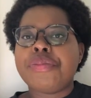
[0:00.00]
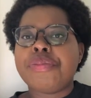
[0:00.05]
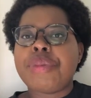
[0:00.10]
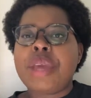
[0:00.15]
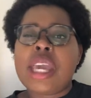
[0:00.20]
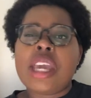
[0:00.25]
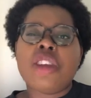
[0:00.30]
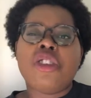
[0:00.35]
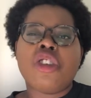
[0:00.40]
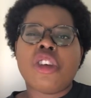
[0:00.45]

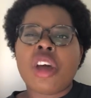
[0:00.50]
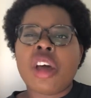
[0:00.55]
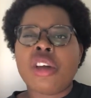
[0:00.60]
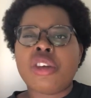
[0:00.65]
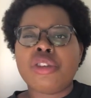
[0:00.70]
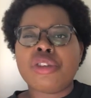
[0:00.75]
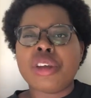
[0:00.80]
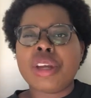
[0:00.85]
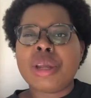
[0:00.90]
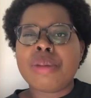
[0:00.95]
page
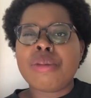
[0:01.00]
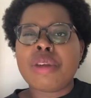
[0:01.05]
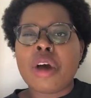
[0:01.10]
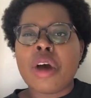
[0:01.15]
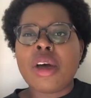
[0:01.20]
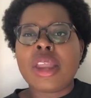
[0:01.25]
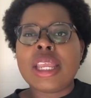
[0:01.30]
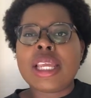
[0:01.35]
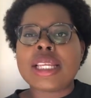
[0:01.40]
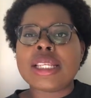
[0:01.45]
100 I'm not
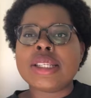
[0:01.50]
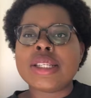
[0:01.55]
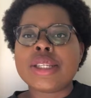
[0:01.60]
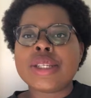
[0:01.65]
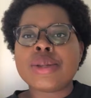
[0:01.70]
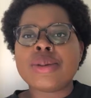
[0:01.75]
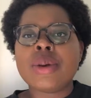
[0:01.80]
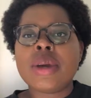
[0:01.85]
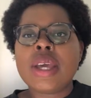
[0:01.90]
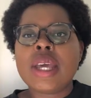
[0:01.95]

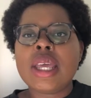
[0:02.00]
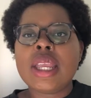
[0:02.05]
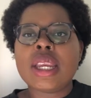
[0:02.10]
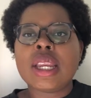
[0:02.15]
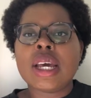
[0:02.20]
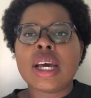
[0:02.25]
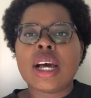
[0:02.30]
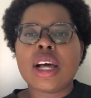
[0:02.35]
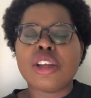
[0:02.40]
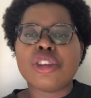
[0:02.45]
into it,
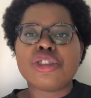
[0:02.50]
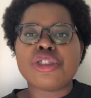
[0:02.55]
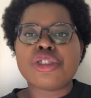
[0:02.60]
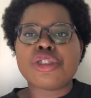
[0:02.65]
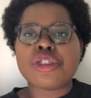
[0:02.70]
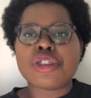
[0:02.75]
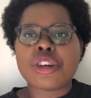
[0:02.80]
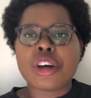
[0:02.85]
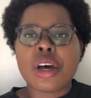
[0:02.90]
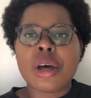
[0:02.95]
I'll
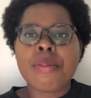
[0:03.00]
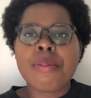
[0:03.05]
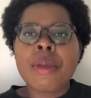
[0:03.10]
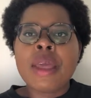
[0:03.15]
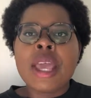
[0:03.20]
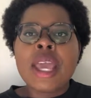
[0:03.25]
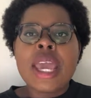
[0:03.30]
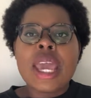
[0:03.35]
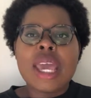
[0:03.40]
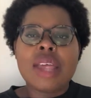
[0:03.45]
just stop.
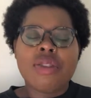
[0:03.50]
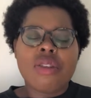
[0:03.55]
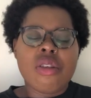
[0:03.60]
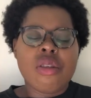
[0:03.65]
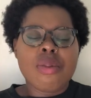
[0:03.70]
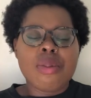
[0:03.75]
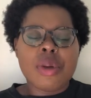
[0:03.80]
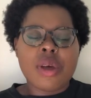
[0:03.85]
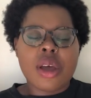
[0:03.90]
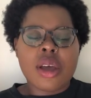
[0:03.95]
And
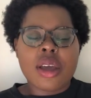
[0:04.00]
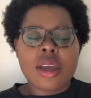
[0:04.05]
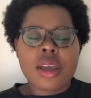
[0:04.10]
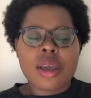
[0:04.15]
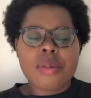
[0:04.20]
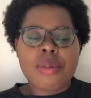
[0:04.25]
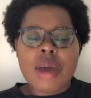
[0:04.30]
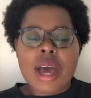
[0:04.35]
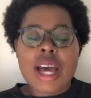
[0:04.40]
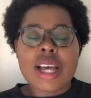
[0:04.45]
this book
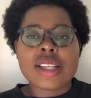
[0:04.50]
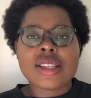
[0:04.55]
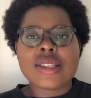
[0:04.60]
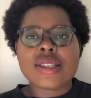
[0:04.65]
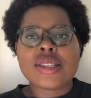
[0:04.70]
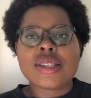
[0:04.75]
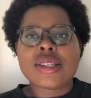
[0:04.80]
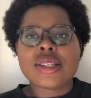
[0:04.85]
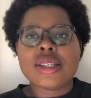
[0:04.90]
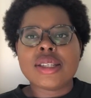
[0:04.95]

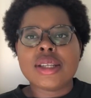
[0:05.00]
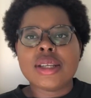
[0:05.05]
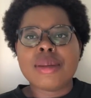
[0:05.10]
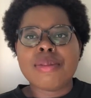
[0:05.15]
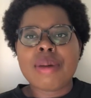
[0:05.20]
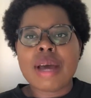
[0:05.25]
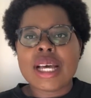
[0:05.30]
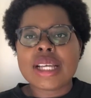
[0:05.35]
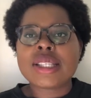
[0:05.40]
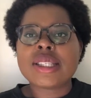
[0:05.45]
passed
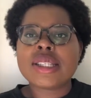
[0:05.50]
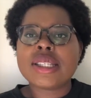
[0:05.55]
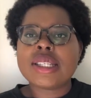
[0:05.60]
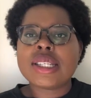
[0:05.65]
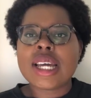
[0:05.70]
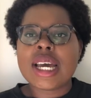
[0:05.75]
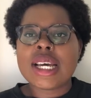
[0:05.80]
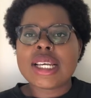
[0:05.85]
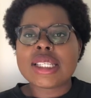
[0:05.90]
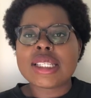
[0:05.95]
passed the
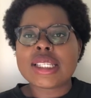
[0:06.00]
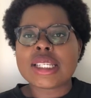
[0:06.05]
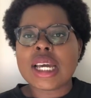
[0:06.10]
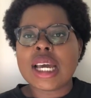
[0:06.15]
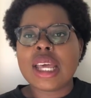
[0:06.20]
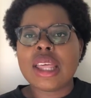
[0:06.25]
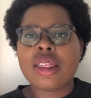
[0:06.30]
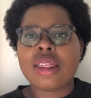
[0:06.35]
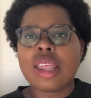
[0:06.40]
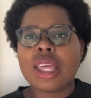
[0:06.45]
test.
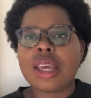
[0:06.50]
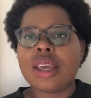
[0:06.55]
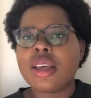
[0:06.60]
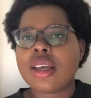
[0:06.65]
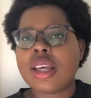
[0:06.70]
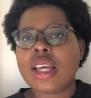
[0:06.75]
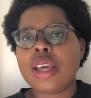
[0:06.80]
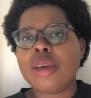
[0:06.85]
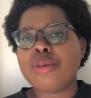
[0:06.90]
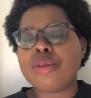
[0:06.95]
I think
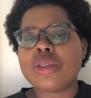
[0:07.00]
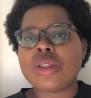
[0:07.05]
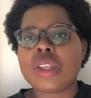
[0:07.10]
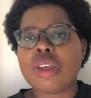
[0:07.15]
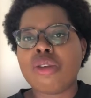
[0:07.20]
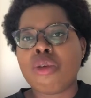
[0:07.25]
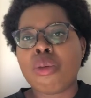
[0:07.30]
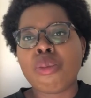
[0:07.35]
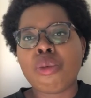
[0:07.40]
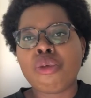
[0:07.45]
it was
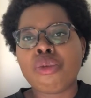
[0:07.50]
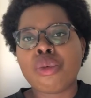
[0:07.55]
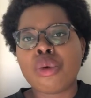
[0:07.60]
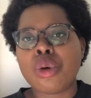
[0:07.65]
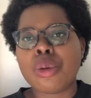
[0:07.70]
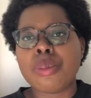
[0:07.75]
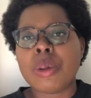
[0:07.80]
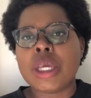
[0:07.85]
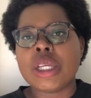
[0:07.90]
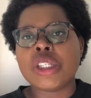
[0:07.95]
even
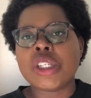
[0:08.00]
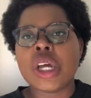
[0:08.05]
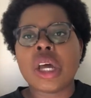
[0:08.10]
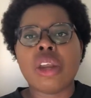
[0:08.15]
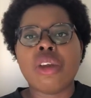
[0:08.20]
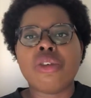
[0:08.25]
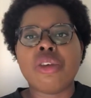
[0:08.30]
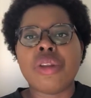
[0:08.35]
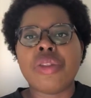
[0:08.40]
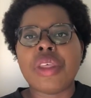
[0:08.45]
before page
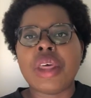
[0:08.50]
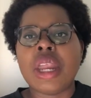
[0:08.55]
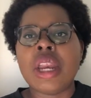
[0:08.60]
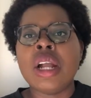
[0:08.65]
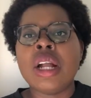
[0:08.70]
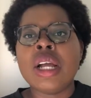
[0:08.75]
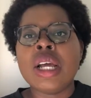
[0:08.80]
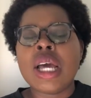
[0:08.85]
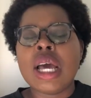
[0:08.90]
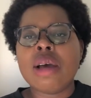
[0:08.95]
100 that
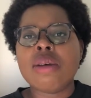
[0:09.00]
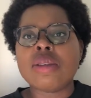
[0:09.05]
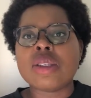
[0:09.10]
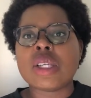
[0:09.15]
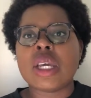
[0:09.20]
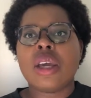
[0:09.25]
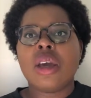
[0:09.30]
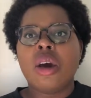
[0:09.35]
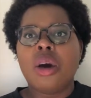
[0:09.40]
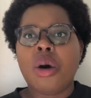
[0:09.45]
I was
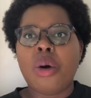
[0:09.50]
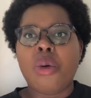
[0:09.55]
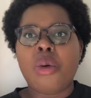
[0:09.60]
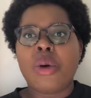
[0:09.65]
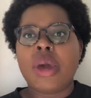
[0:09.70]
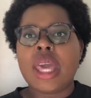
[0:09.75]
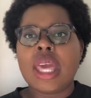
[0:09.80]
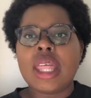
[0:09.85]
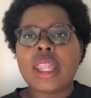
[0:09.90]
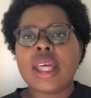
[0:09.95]
like, oh,
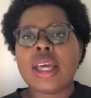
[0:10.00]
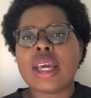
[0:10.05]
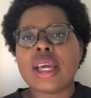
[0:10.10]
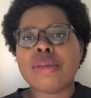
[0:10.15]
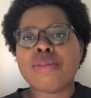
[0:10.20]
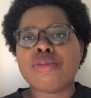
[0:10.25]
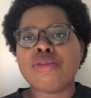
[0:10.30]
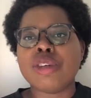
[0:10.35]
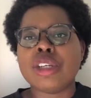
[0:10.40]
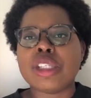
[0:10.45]
okay, like
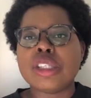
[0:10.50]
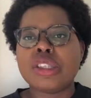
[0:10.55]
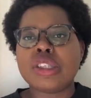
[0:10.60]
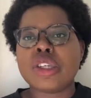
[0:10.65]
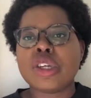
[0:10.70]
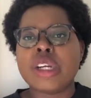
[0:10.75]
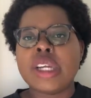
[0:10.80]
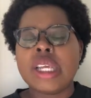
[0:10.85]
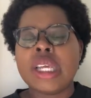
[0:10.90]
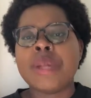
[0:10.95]
I'm really
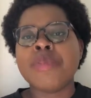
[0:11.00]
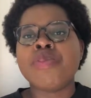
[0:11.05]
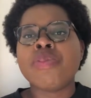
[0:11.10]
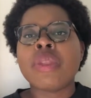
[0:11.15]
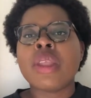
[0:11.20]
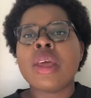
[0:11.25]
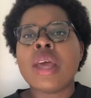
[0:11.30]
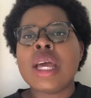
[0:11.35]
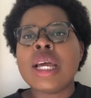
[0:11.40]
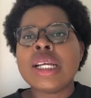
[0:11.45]
starting
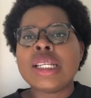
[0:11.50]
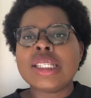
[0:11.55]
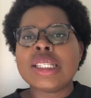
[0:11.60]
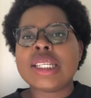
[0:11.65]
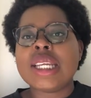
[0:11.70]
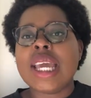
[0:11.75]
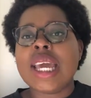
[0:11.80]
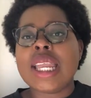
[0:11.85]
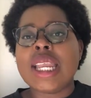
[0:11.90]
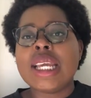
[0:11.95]
to
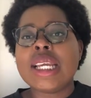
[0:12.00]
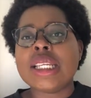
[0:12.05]
get